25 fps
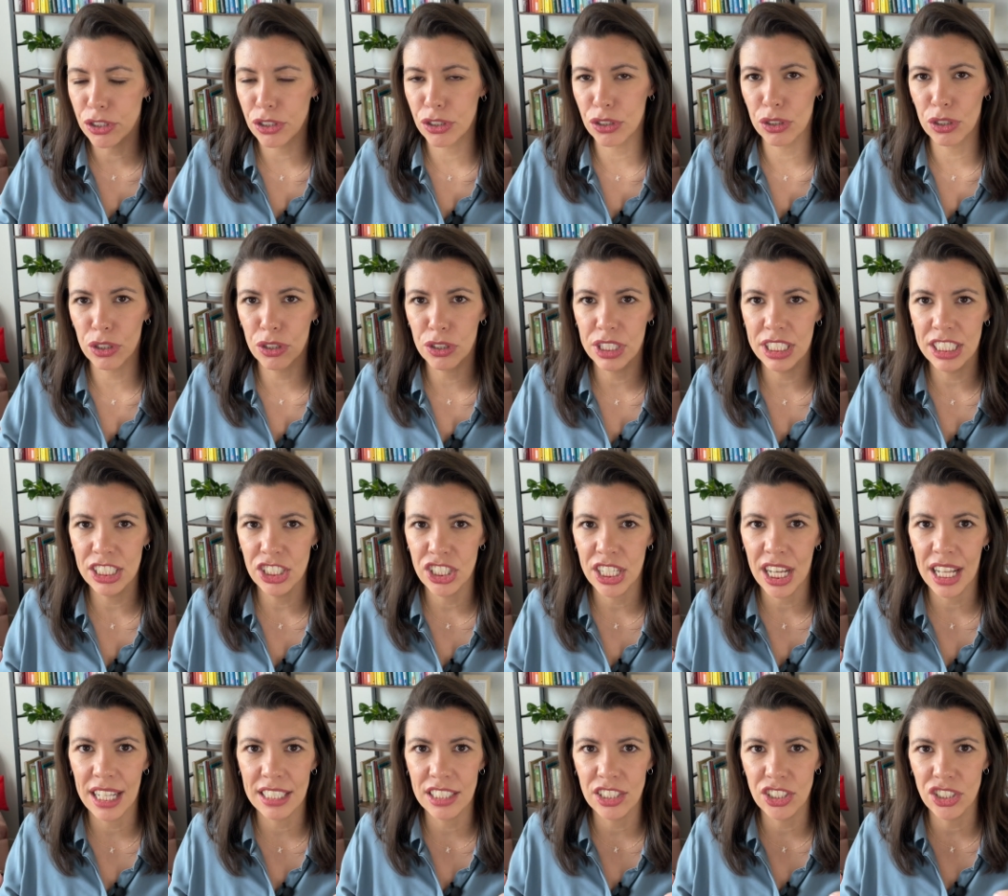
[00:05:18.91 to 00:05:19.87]
or learning
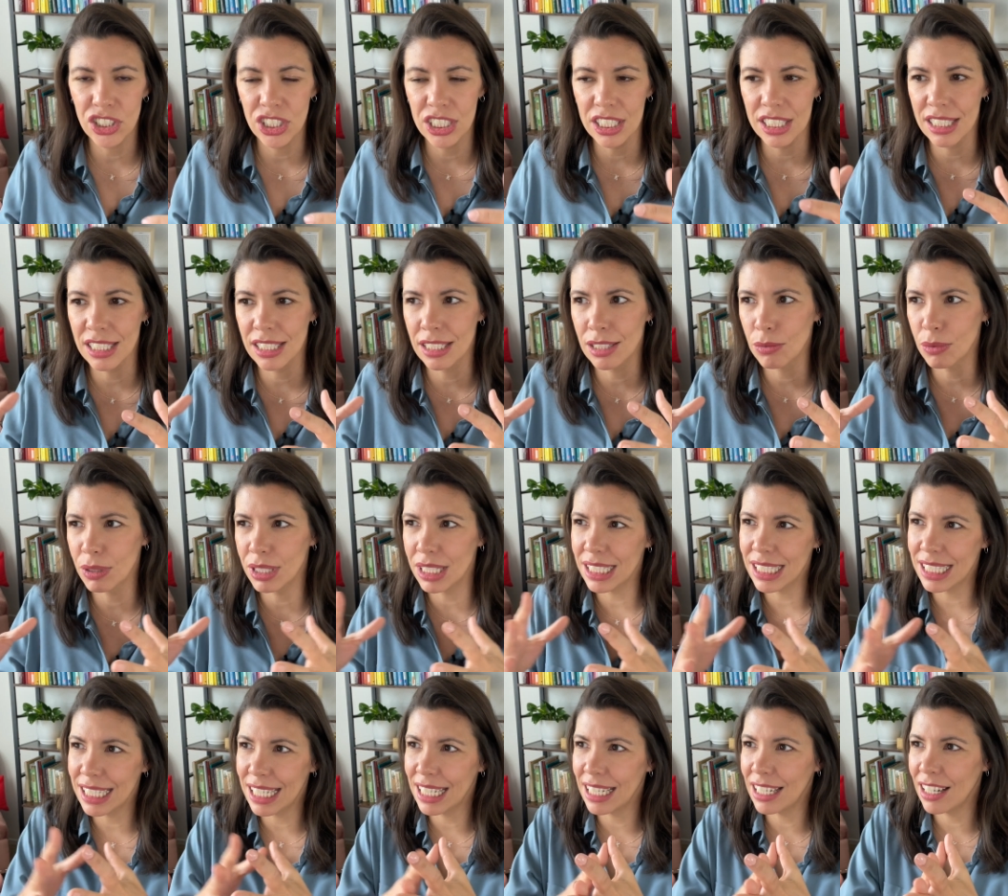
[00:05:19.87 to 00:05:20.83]
challenges, what
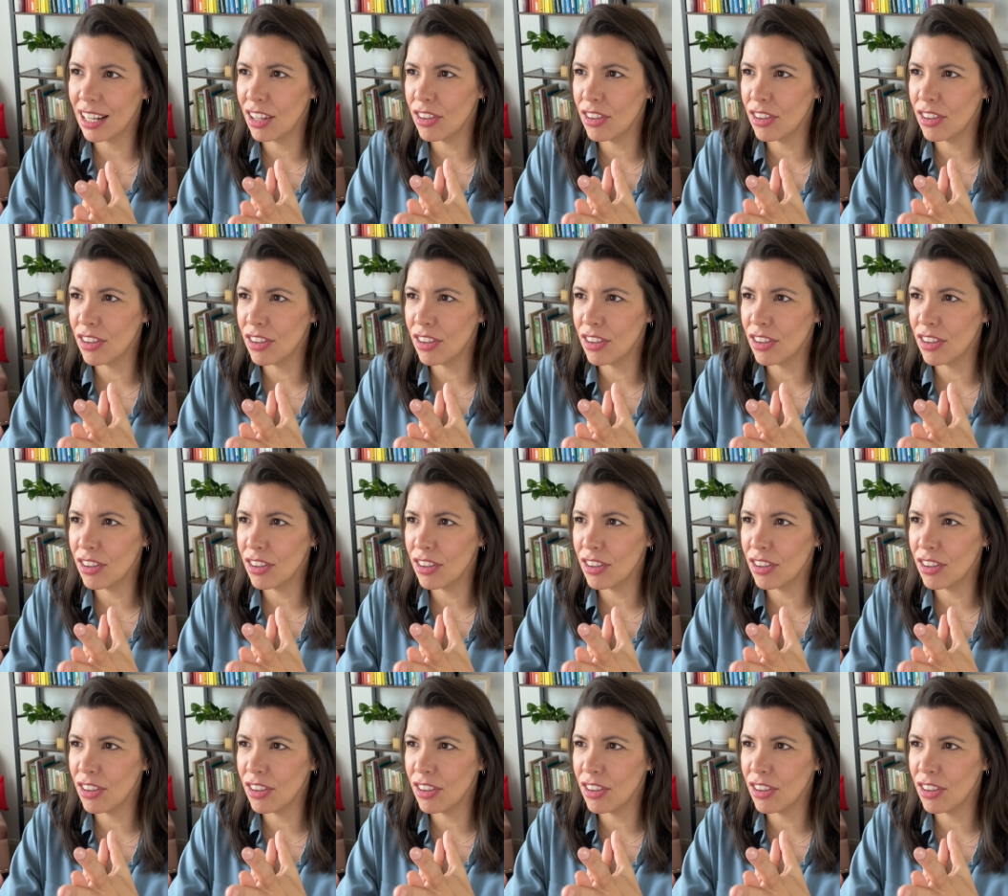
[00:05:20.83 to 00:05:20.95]
is it,